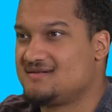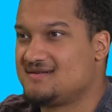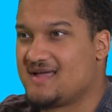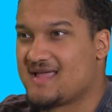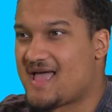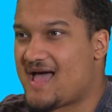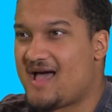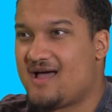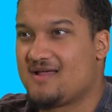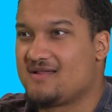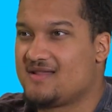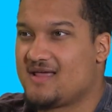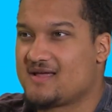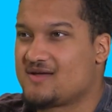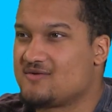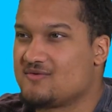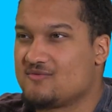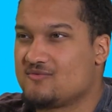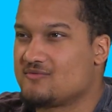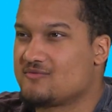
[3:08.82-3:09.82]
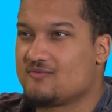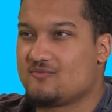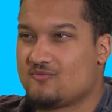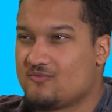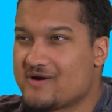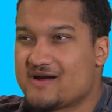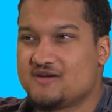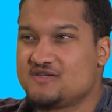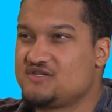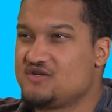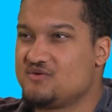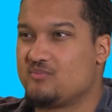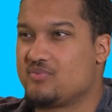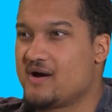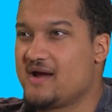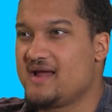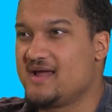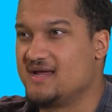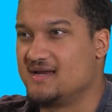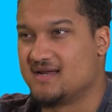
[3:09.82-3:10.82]
Like, how, like, where's your
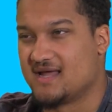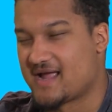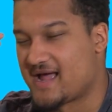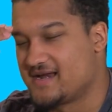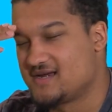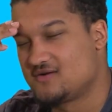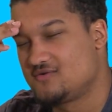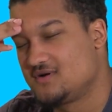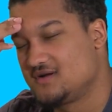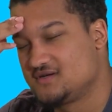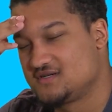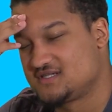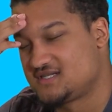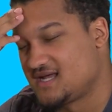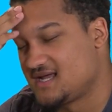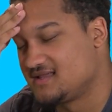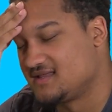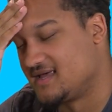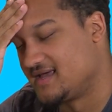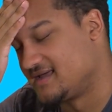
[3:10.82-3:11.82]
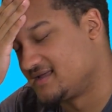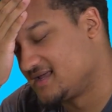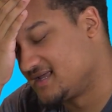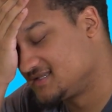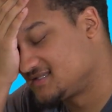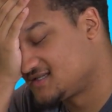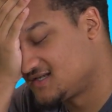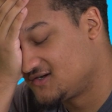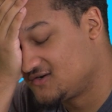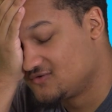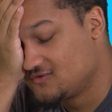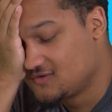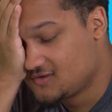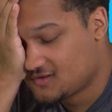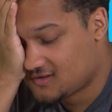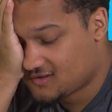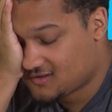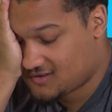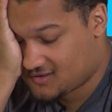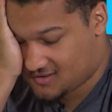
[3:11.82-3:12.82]
brain? Like, I don't understand that. And so
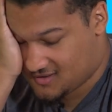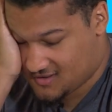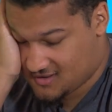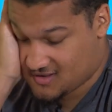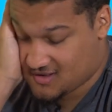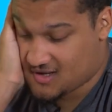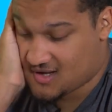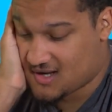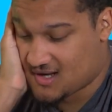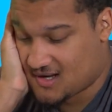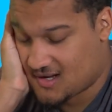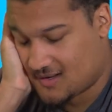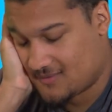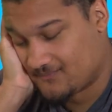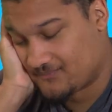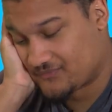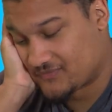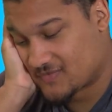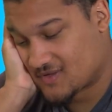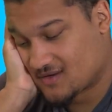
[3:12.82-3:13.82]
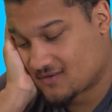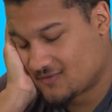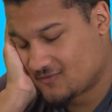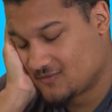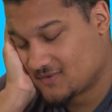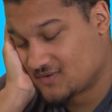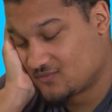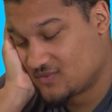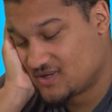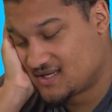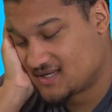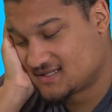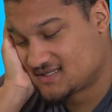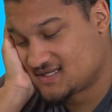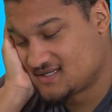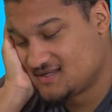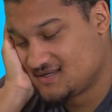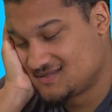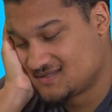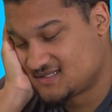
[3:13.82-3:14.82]
um, we, we
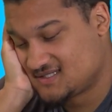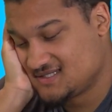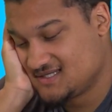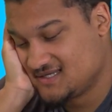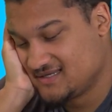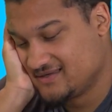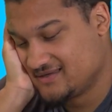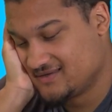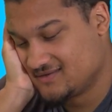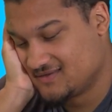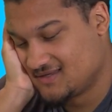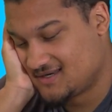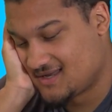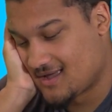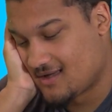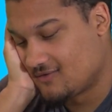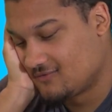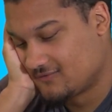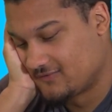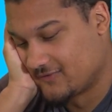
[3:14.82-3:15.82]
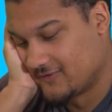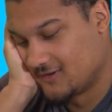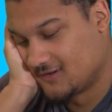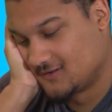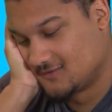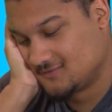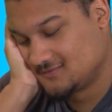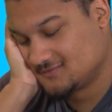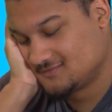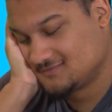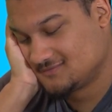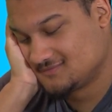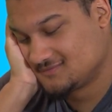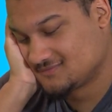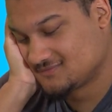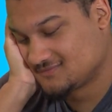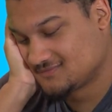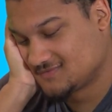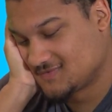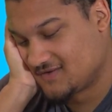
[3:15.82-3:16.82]
continue to see the downfall
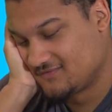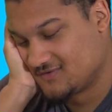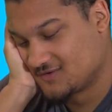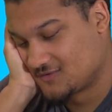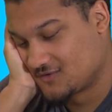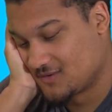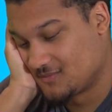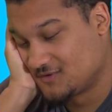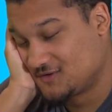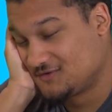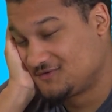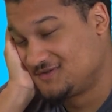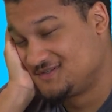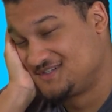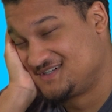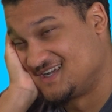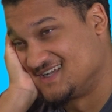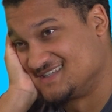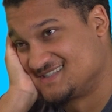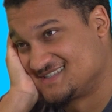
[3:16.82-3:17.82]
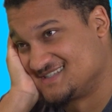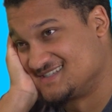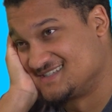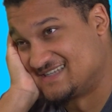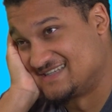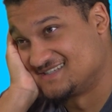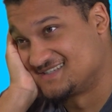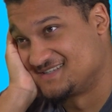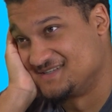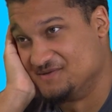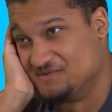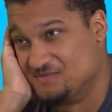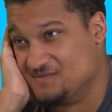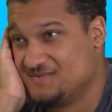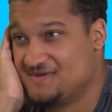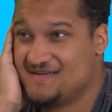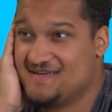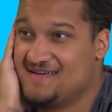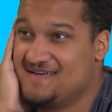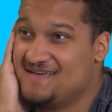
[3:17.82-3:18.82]
of the criminal justice system
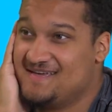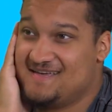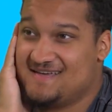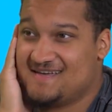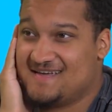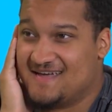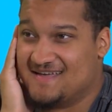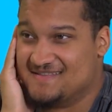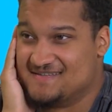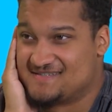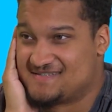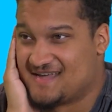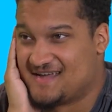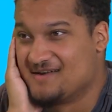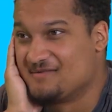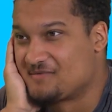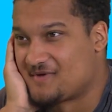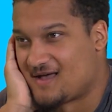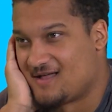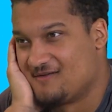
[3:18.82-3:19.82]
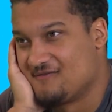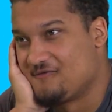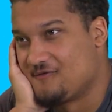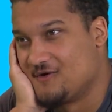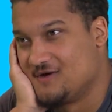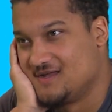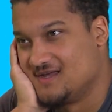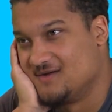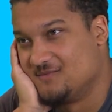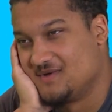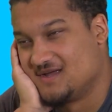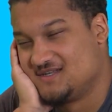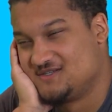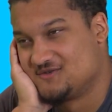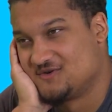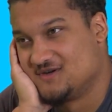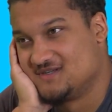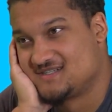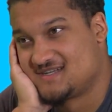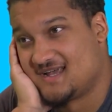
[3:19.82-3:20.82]
in the state of California. We had
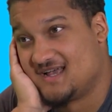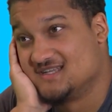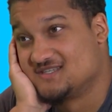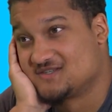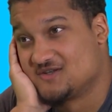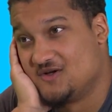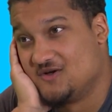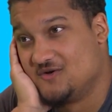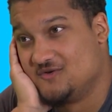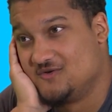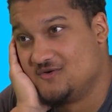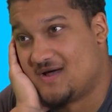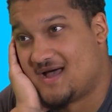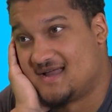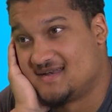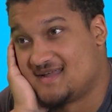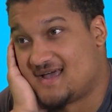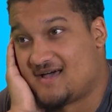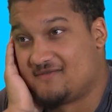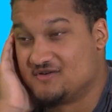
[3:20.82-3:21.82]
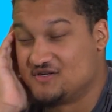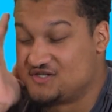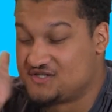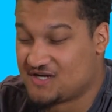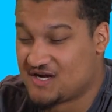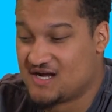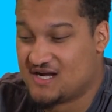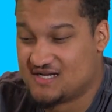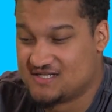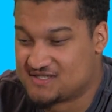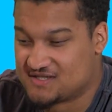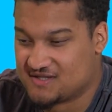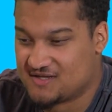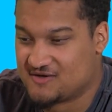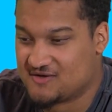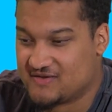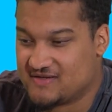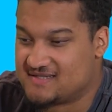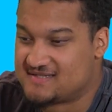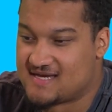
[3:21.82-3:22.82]
George Gascon who had to have a judge
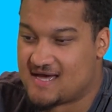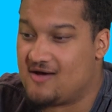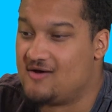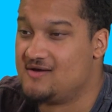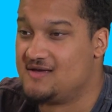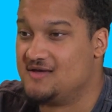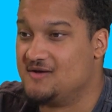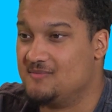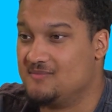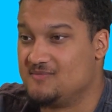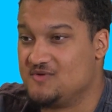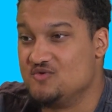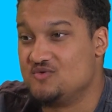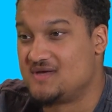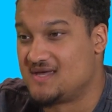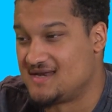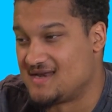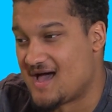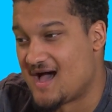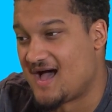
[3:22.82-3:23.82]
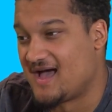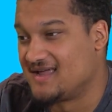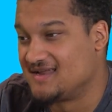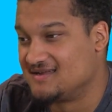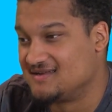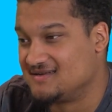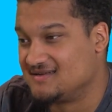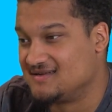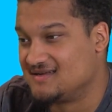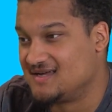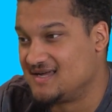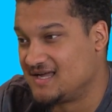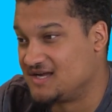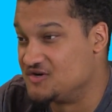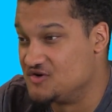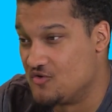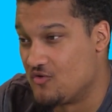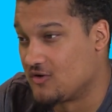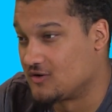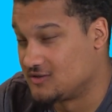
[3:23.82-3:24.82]
literally tell him, you cannot
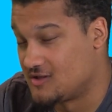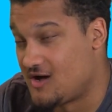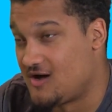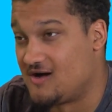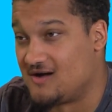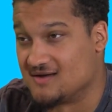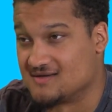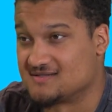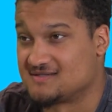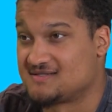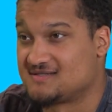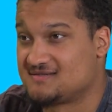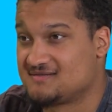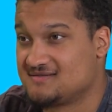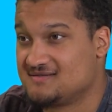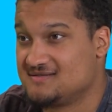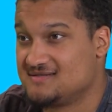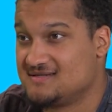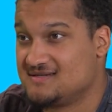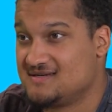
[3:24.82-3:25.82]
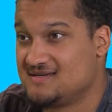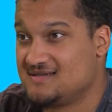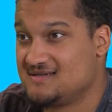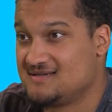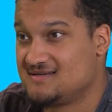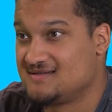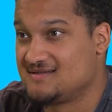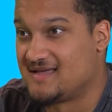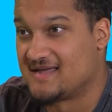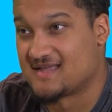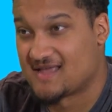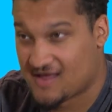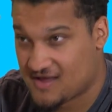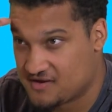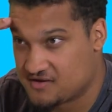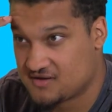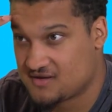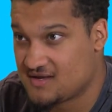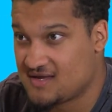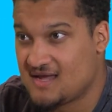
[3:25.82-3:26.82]
ignore laws. Like,
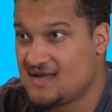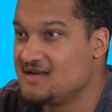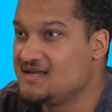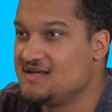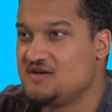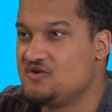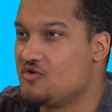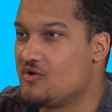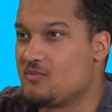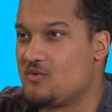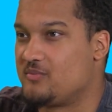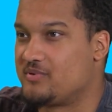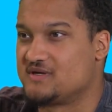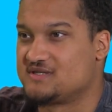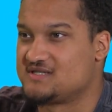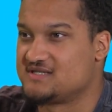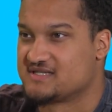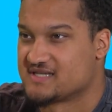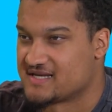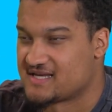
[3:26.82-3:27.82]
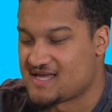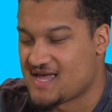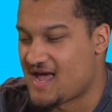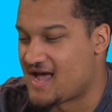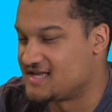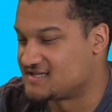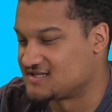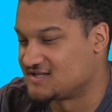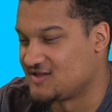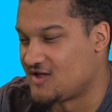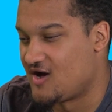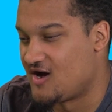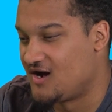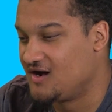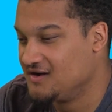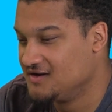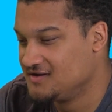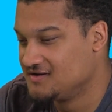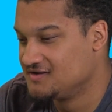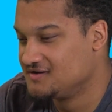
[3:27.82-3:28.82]
any normal person's like, yeah, it's a
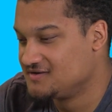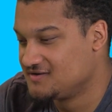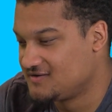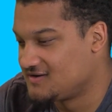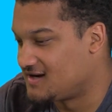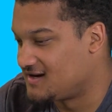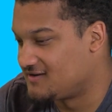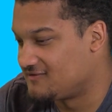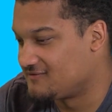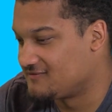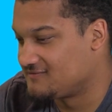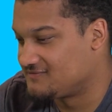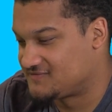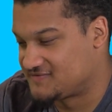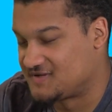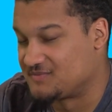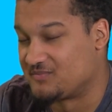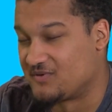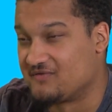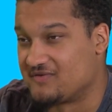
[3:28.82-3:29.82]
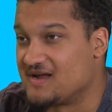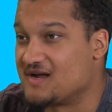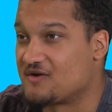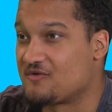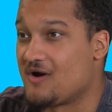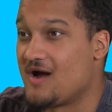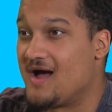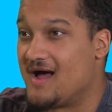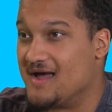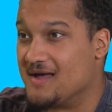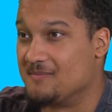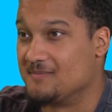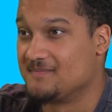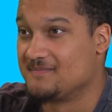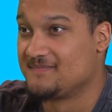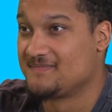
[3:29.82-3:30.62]
law to prevent crime.